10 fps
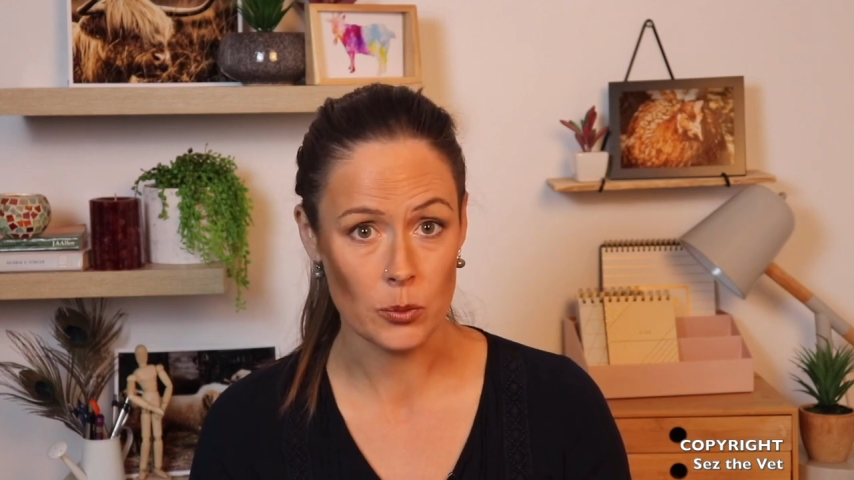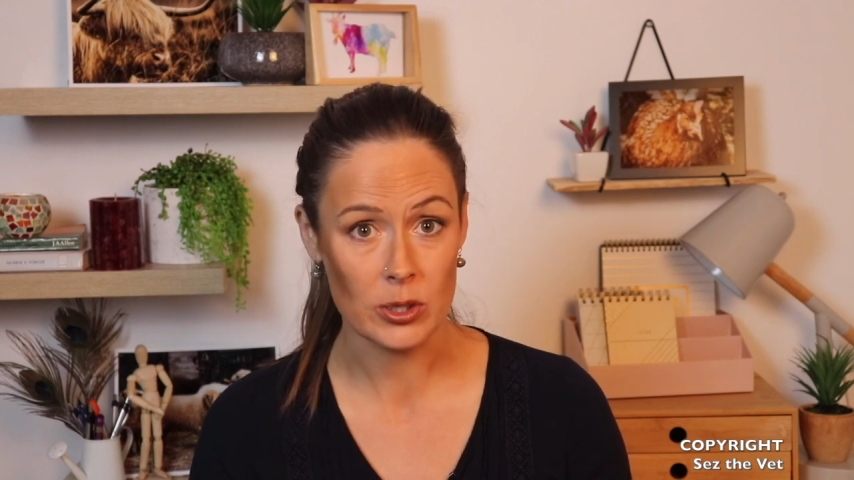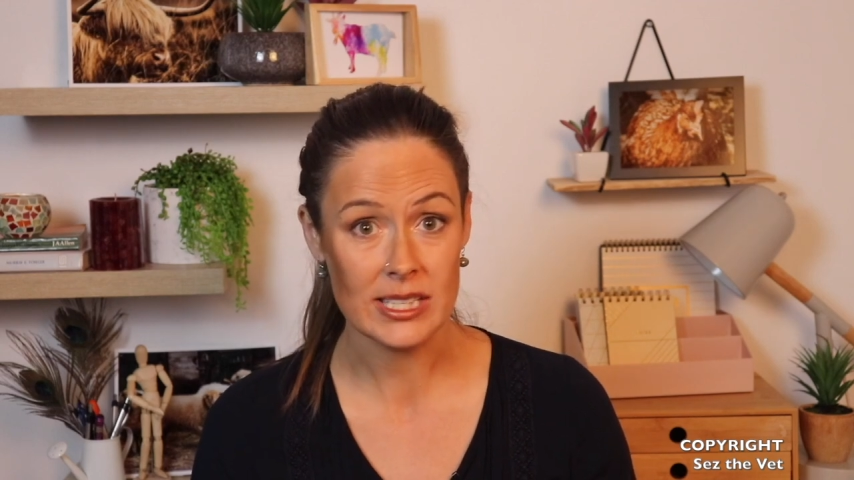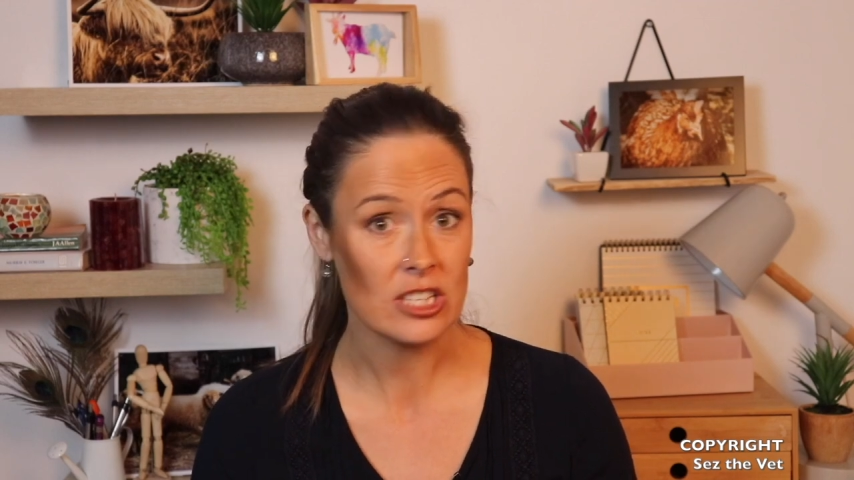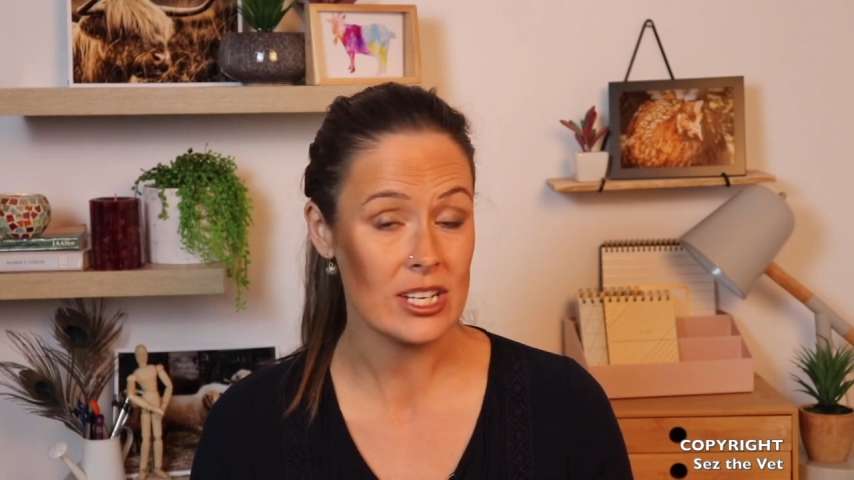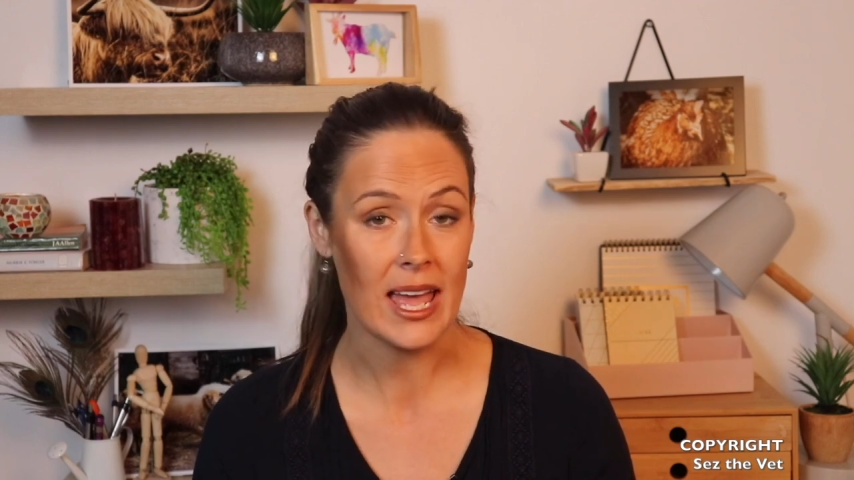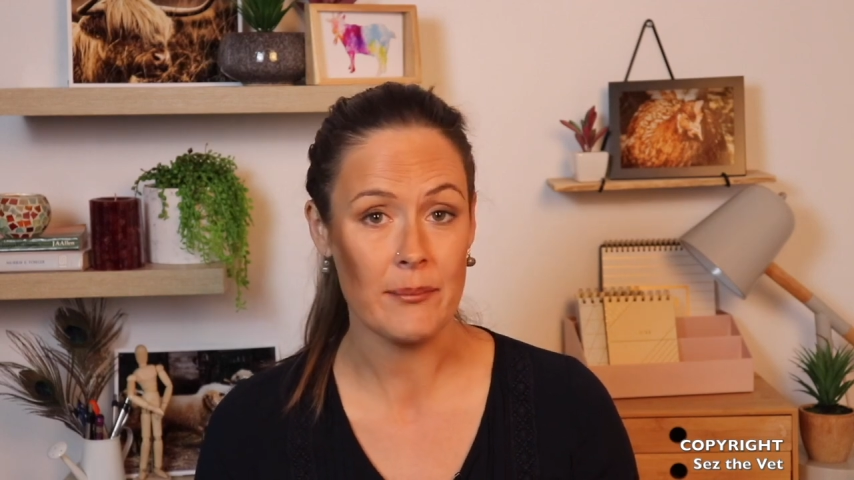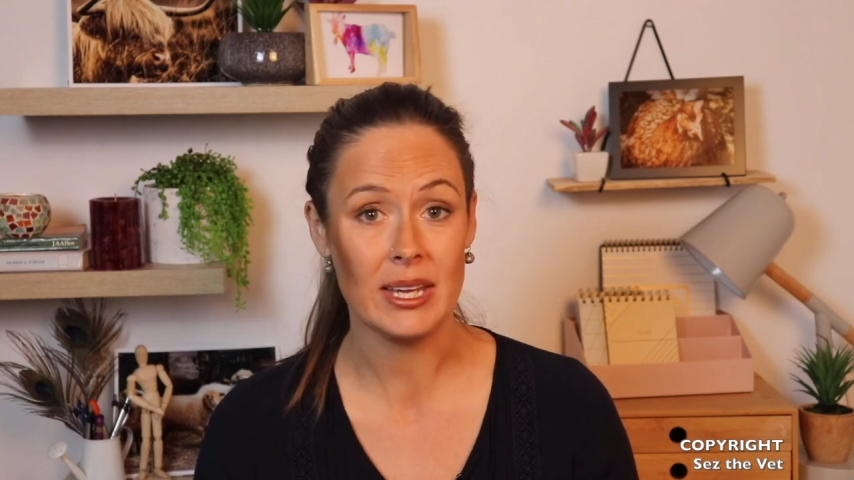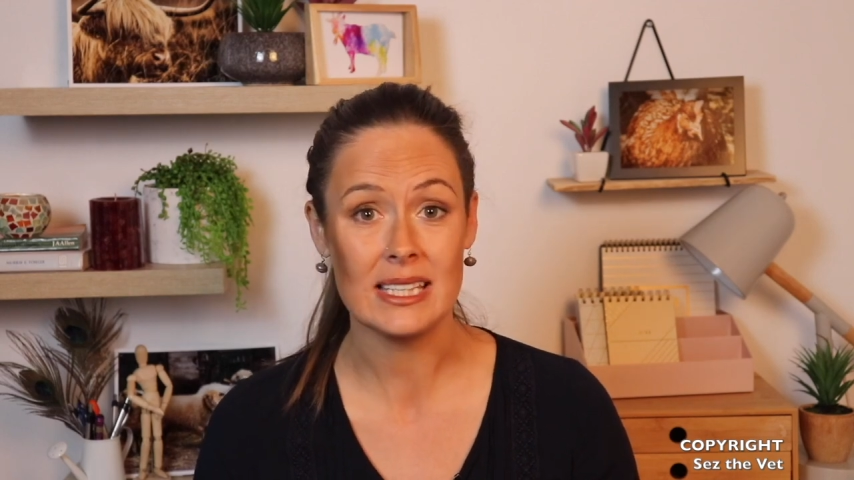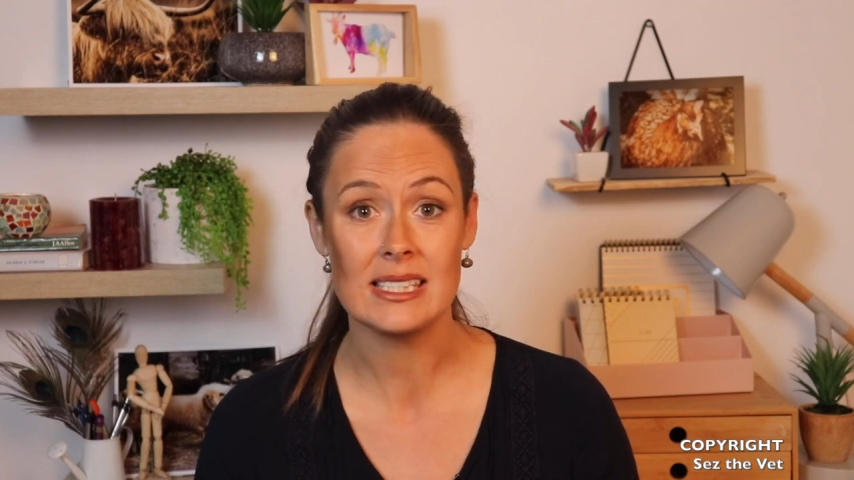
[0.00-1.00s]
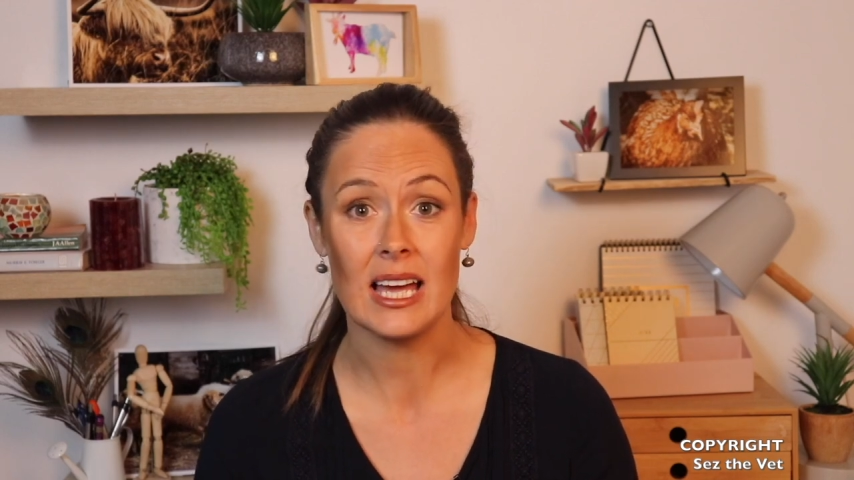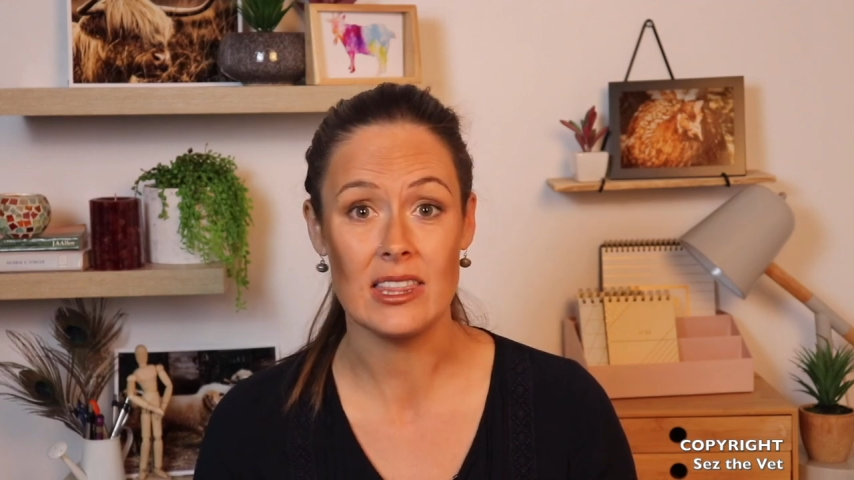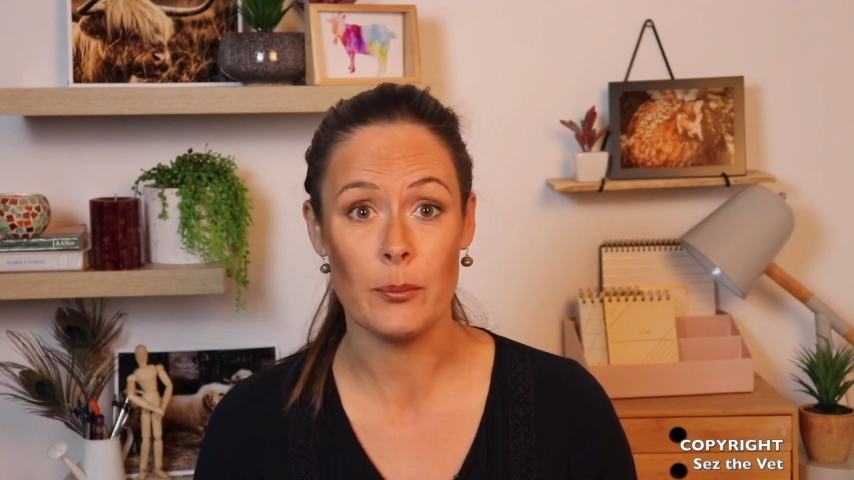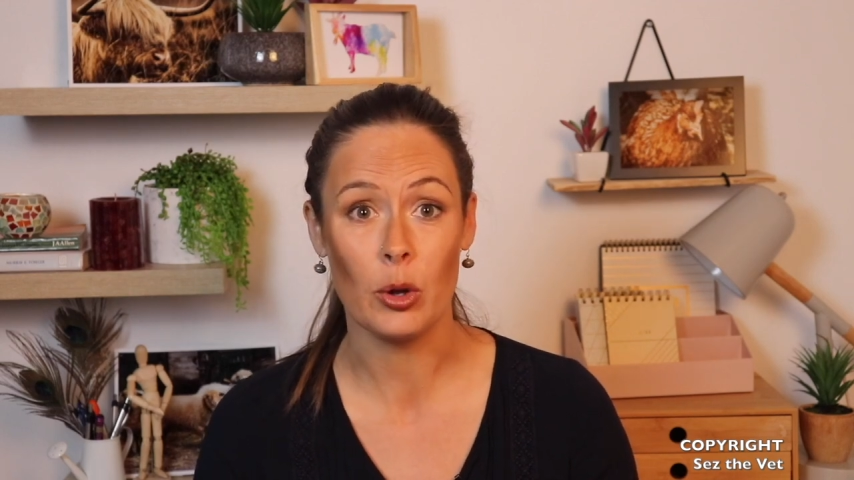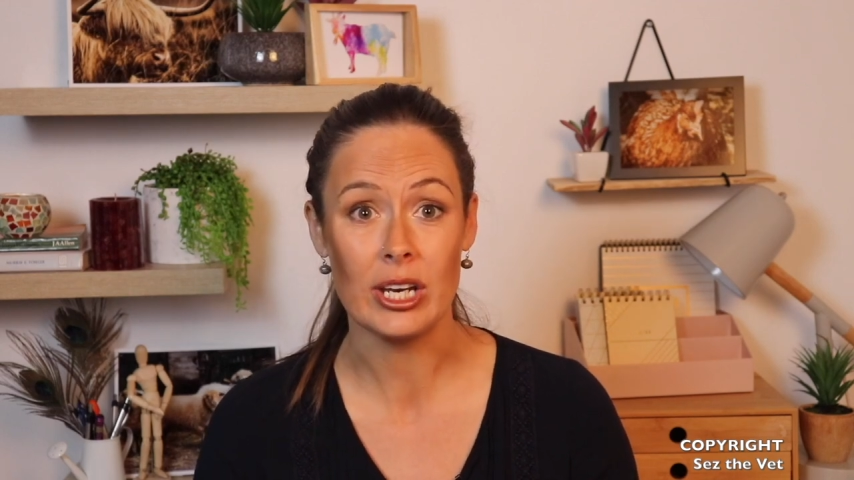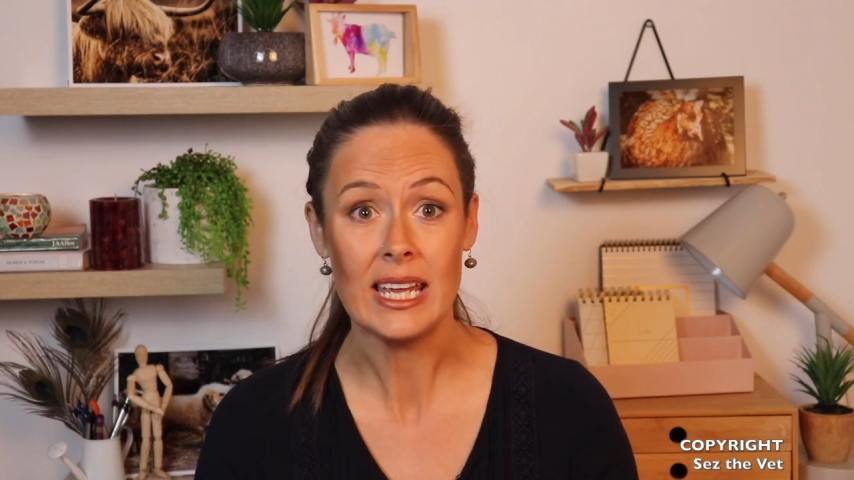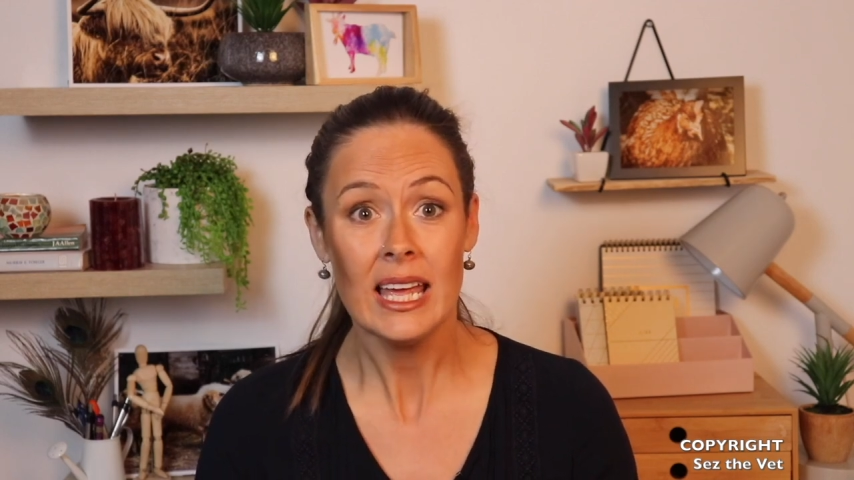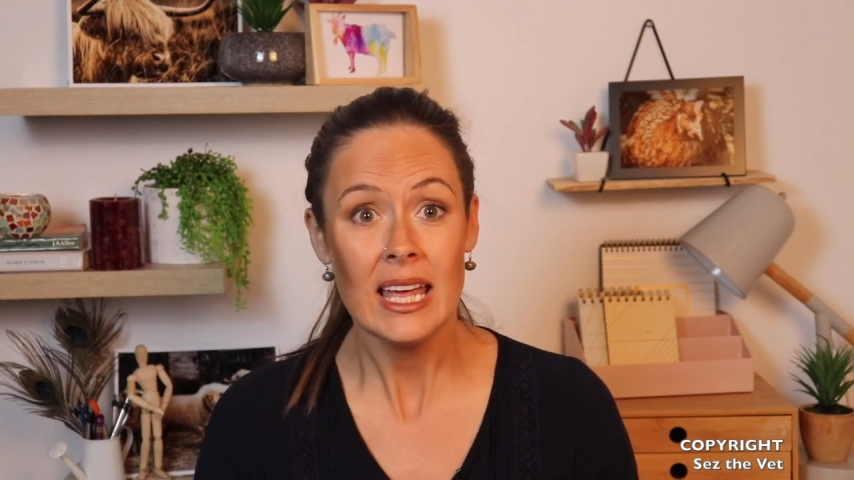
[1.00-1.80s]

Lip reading: what's actually happening inside the body